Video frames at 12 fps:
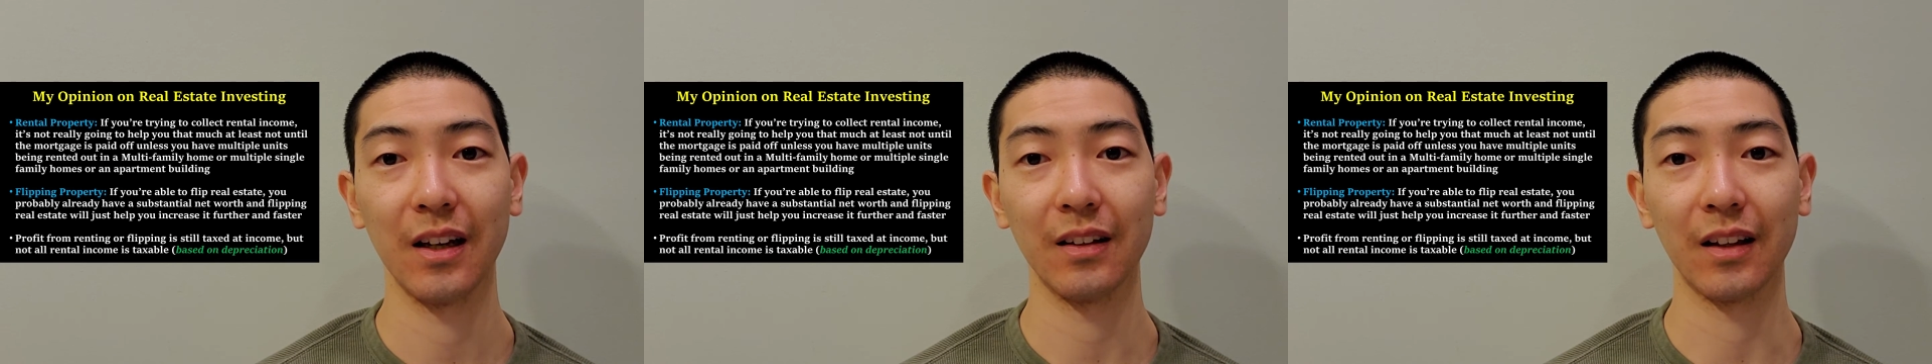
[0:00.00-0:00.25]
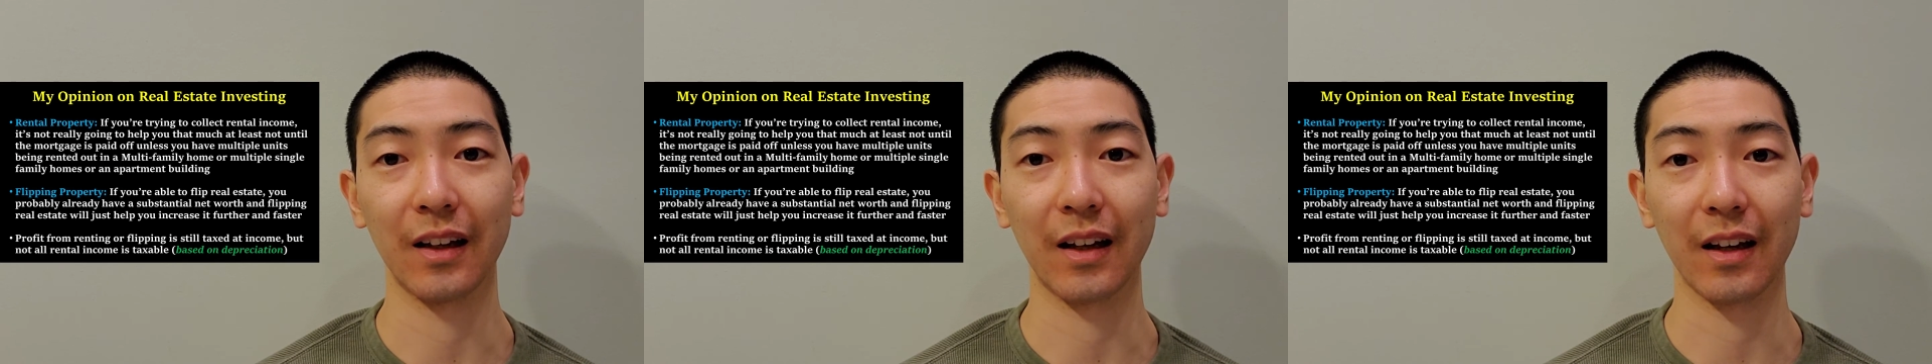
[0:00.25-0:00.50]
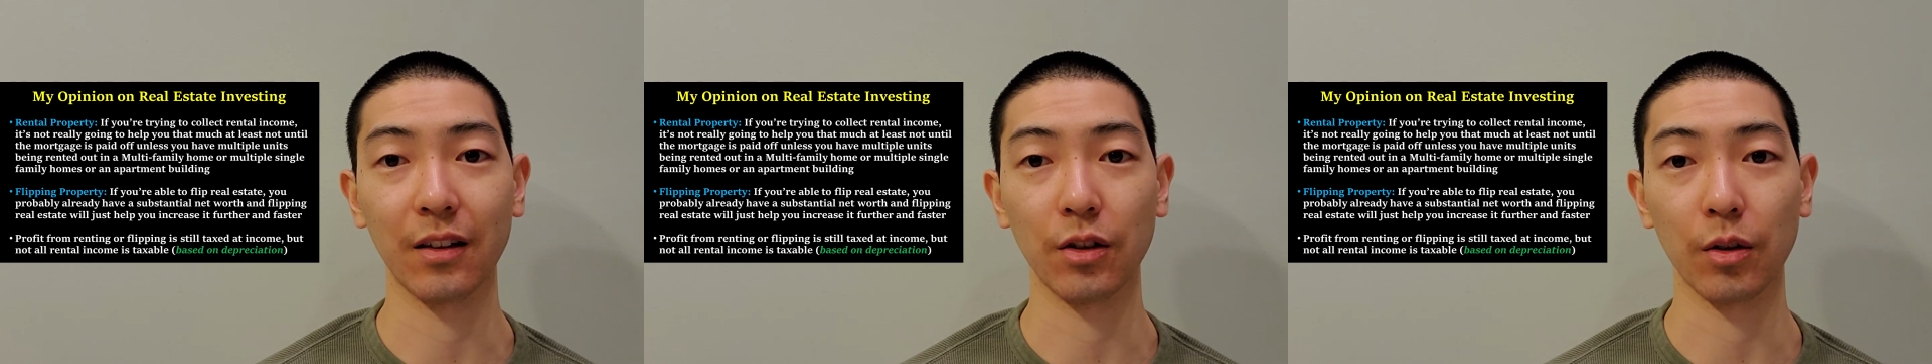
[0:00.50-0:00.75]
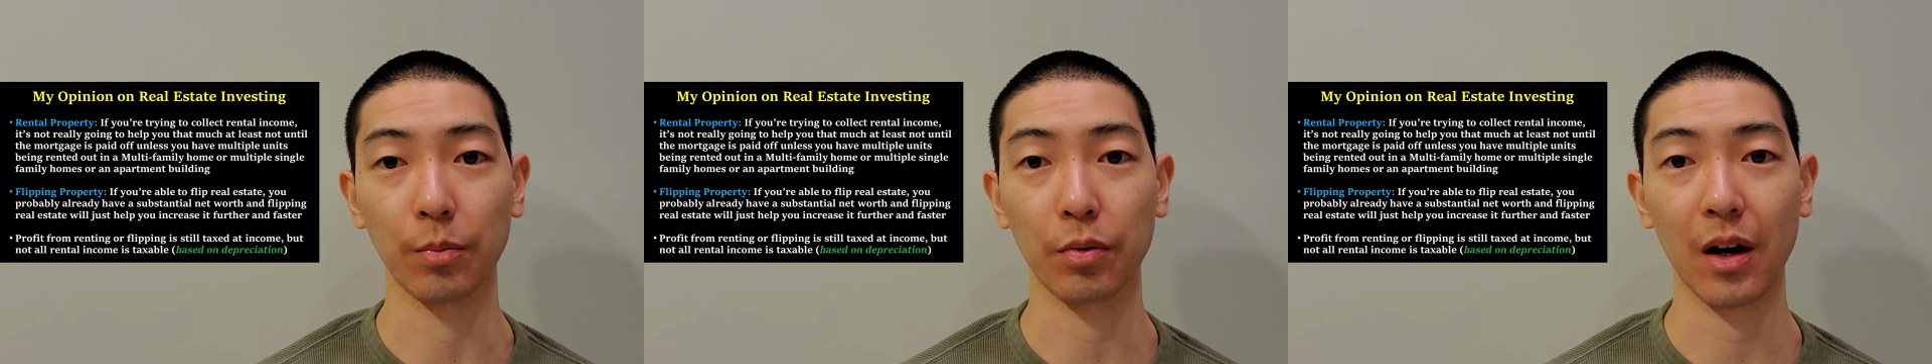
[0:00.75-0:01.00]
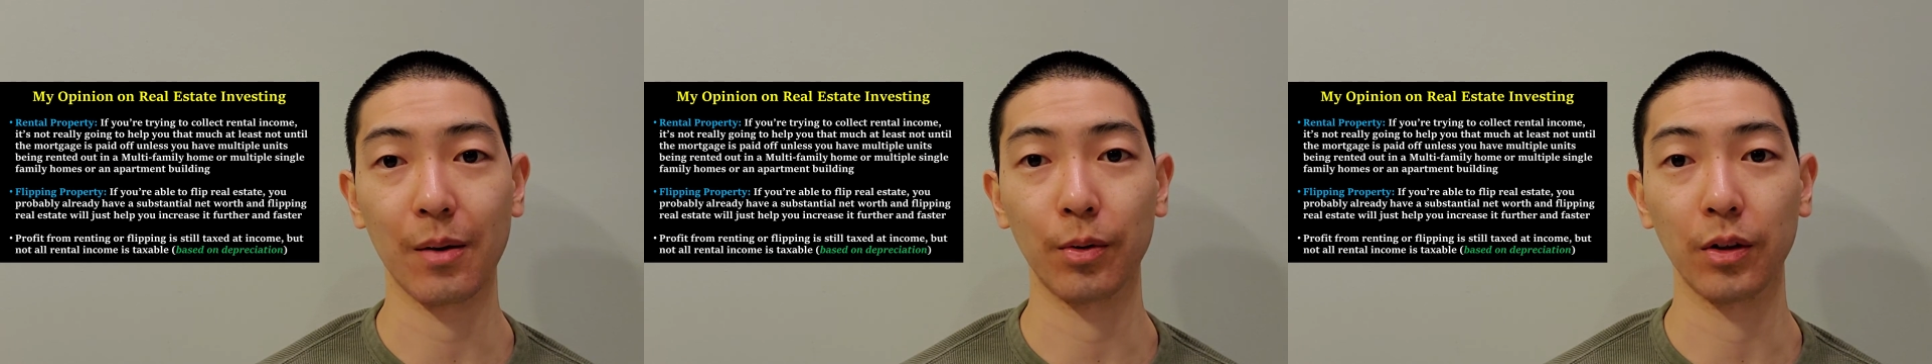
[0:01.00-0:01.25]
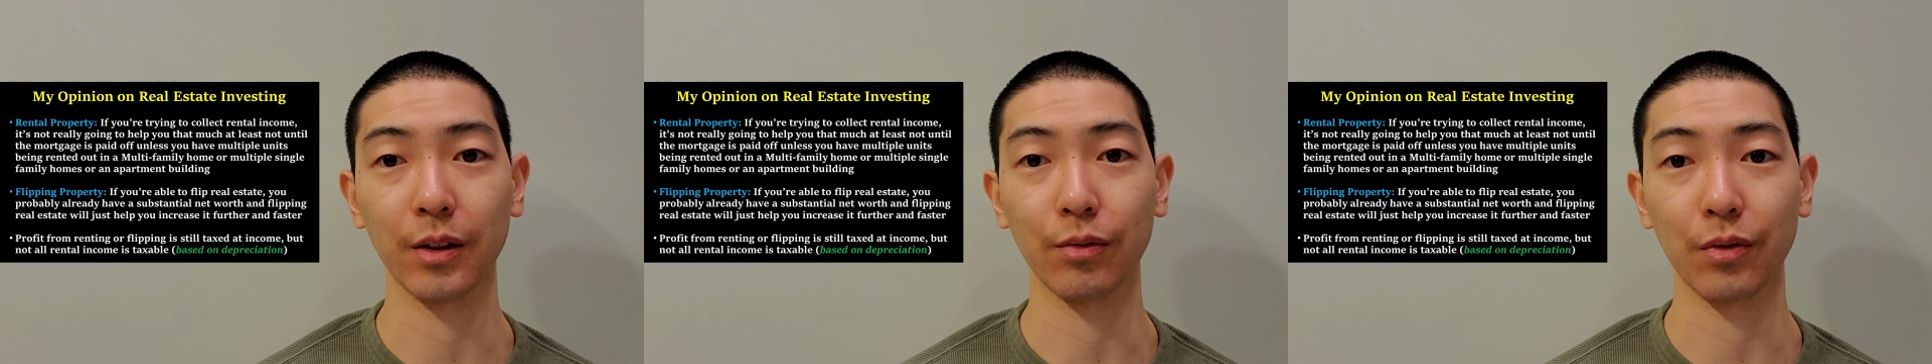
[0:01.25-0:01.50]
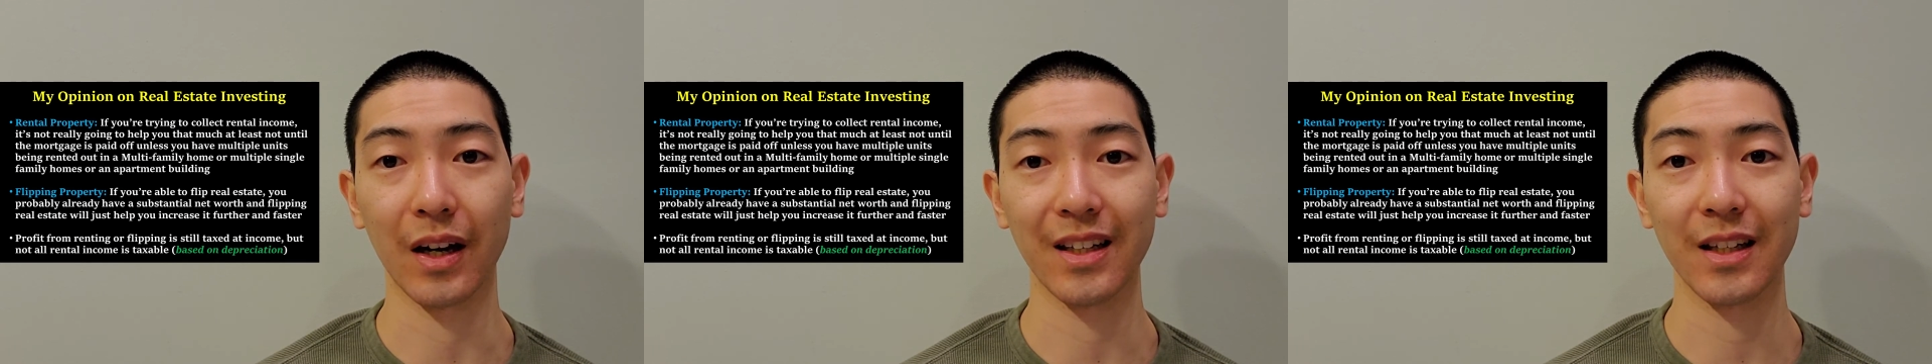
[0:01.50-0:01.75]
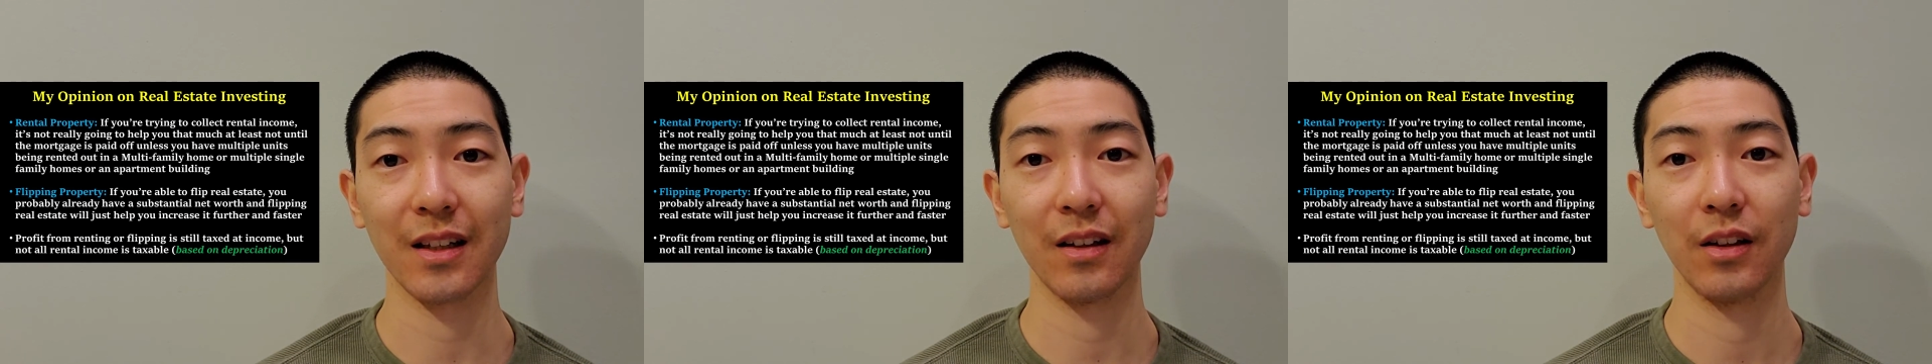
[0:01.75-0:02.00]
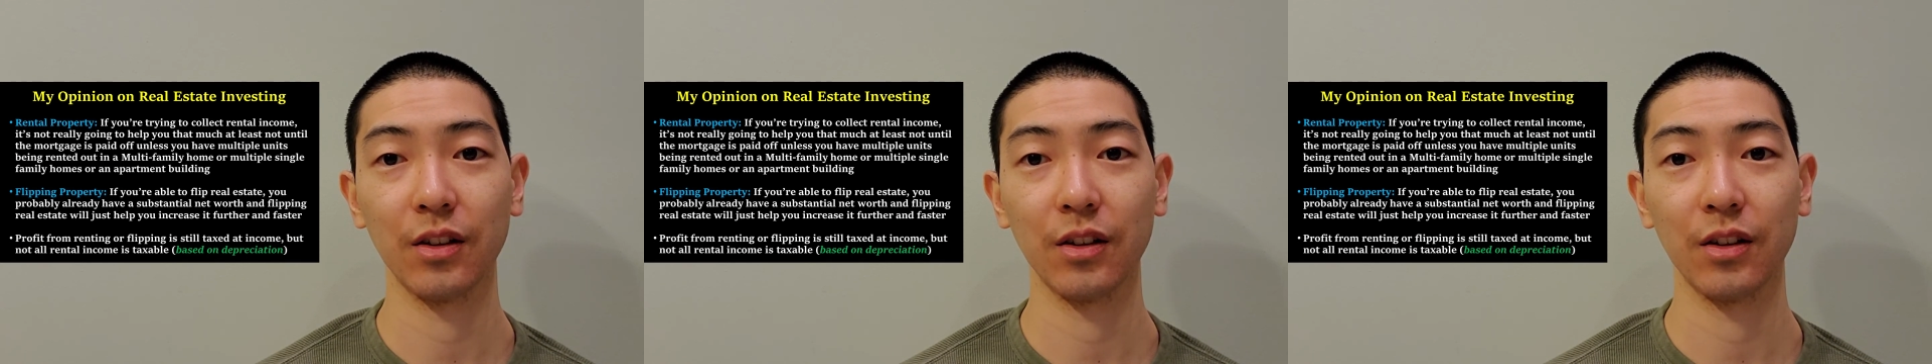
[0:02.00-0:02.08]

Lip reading: that get your property ready